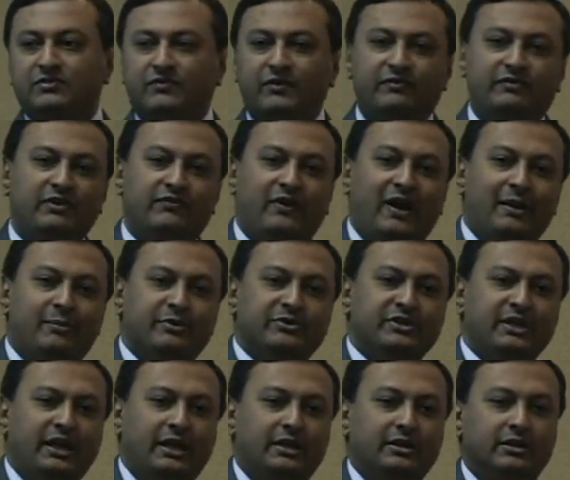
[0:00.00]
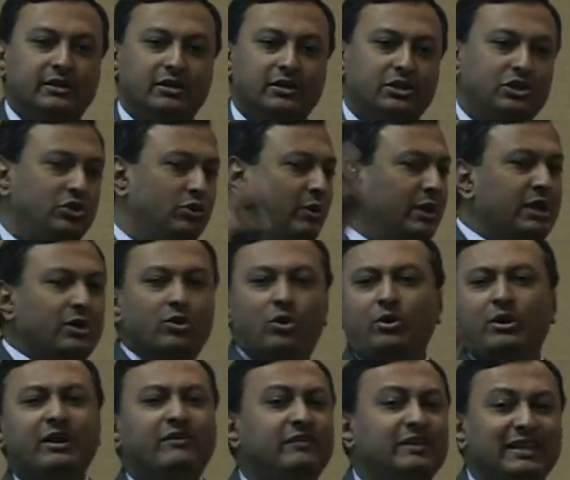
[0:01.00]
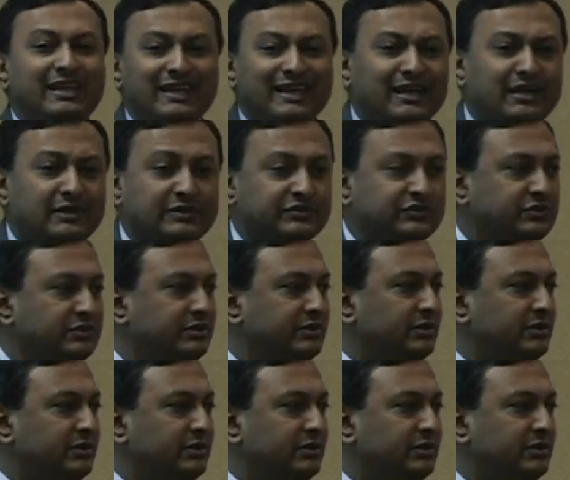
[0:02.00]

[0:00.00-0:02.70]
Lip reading: 55%, you ignore everything else.